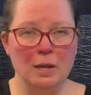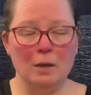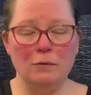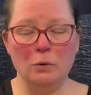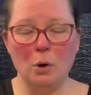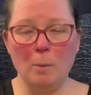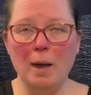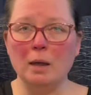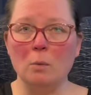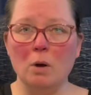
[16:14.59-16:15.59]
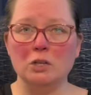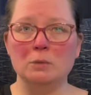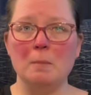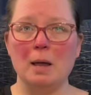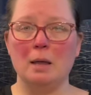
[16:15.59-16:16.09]
If you go back and watch
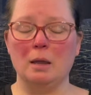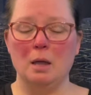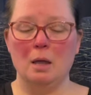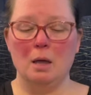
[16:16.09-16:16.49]
my